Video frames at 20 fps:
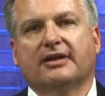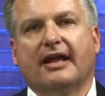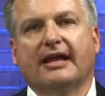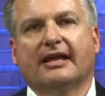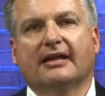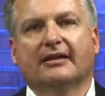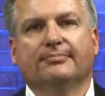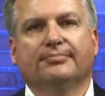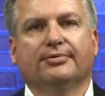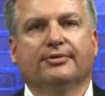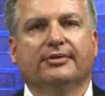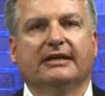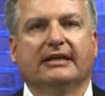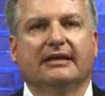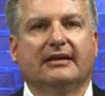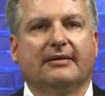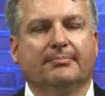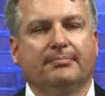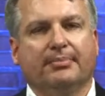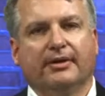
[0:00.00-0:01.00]
I can put
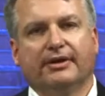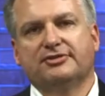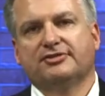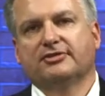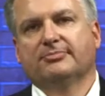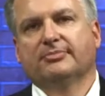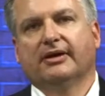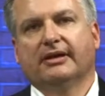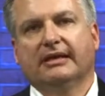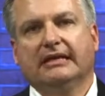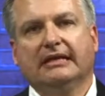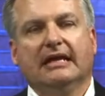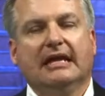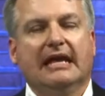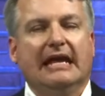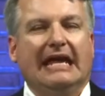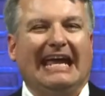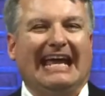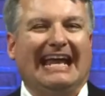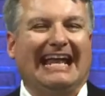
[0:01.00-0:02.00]
in a bunch of money
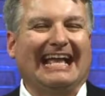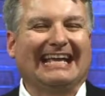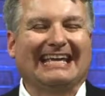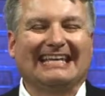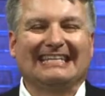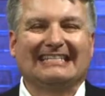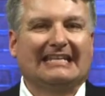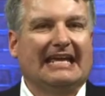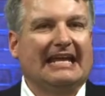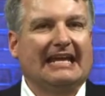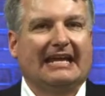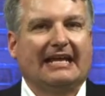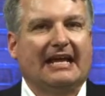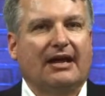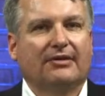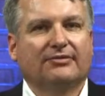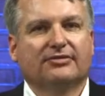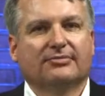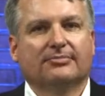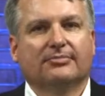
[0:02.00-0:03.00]
and I can take it
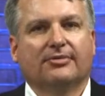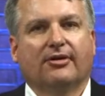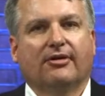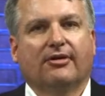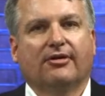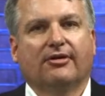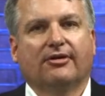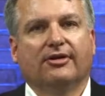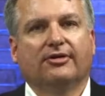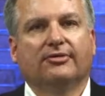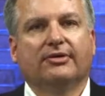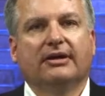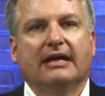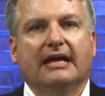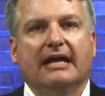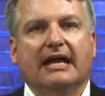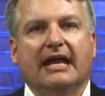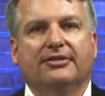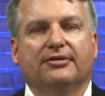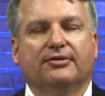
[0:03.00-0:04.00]
out tomorrow,
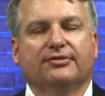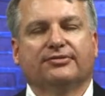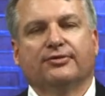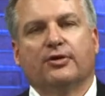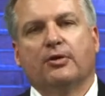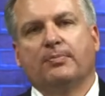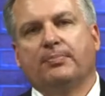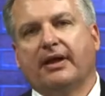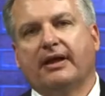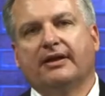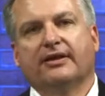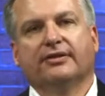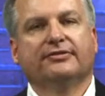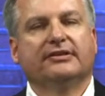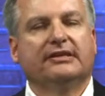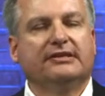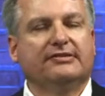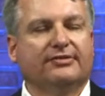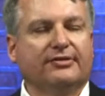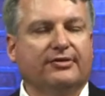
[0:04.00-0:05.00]
and there's no
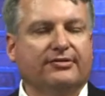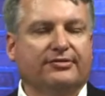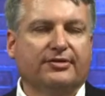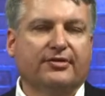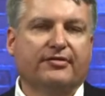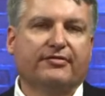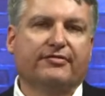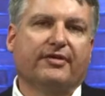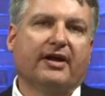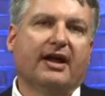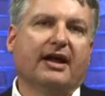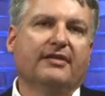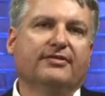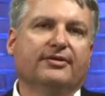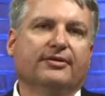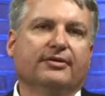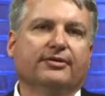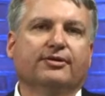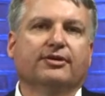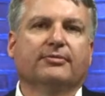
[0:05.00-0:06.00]
penalties, there's no
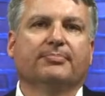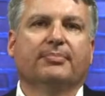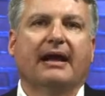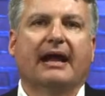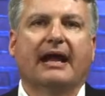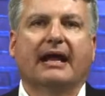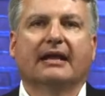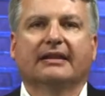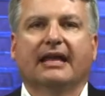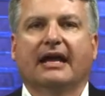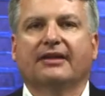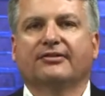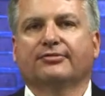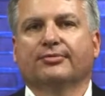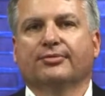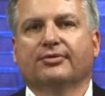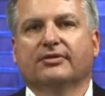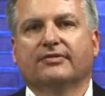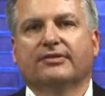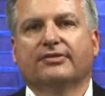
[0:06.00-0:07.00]
5-year look back, that
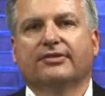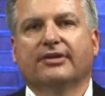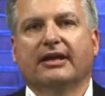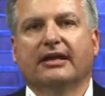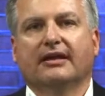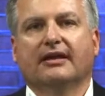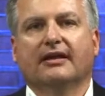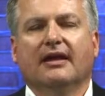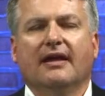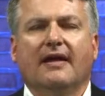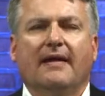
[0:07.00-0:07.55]
sort of a thing.